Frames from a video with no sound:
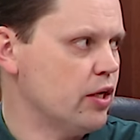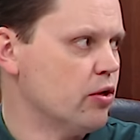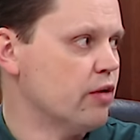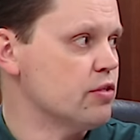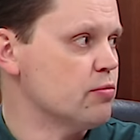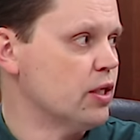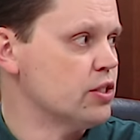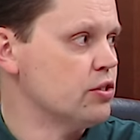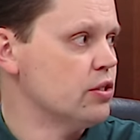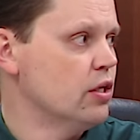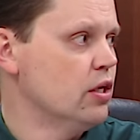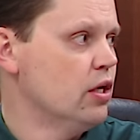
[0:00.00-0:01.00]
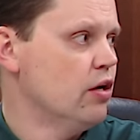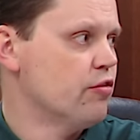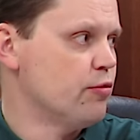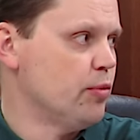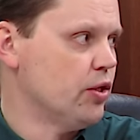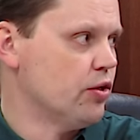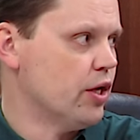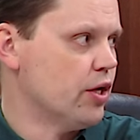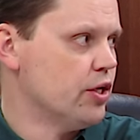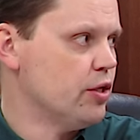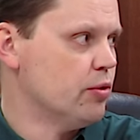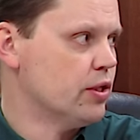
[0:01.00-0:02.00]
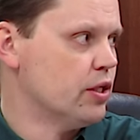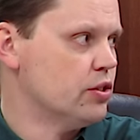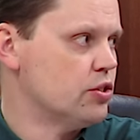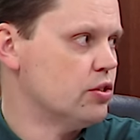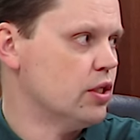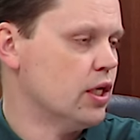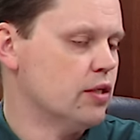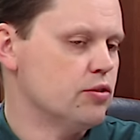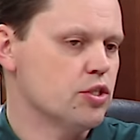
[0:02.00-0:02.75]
I don't have as much familiarity with it uh,